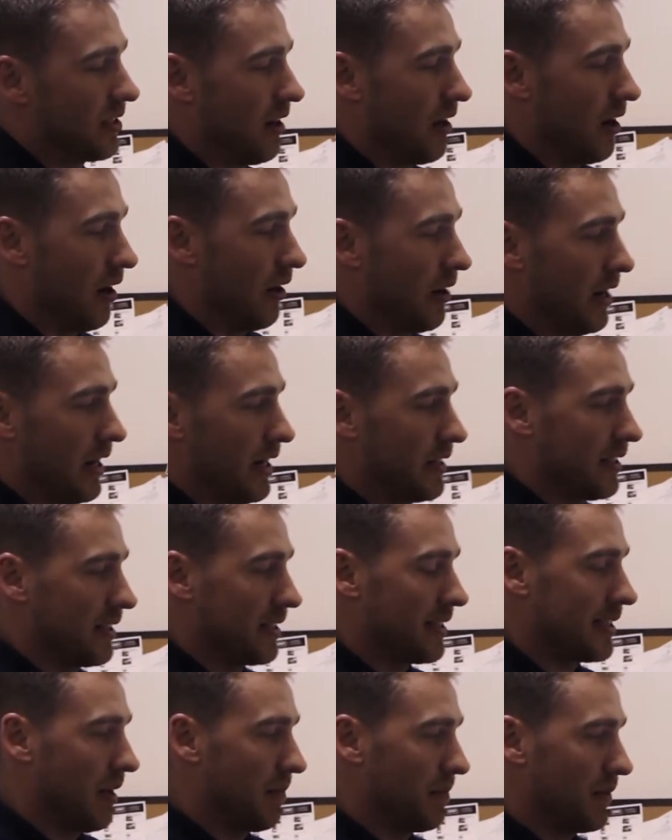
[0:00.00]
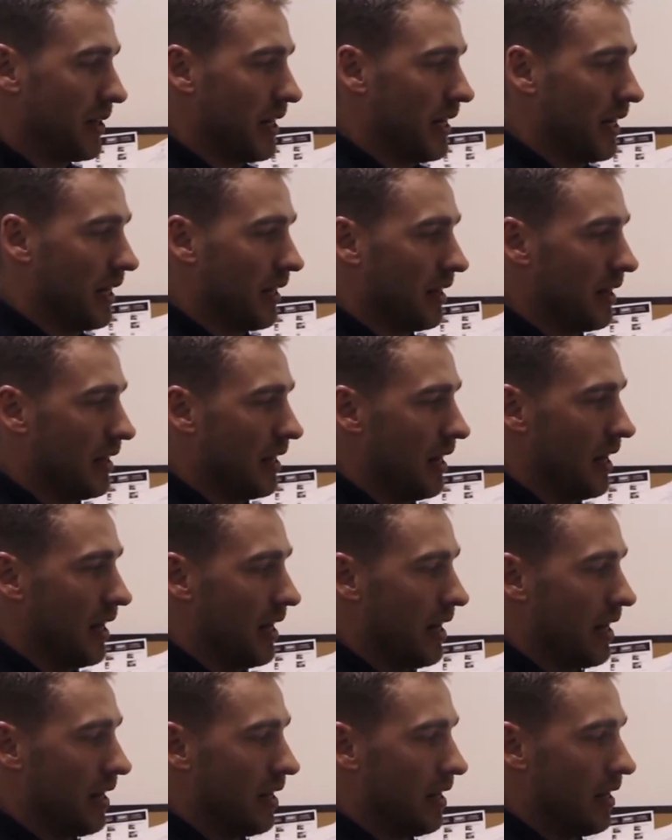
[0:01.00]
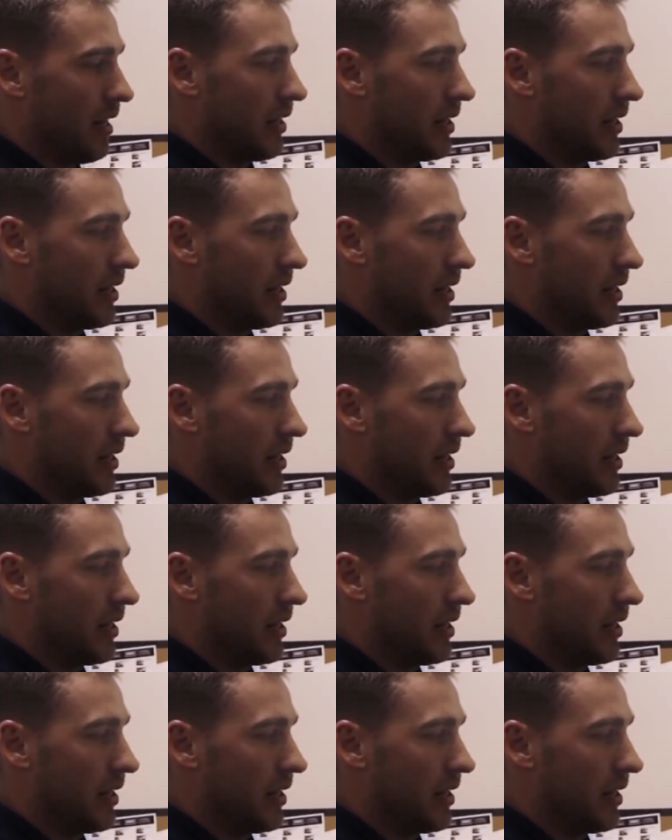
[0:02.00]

are is it's something that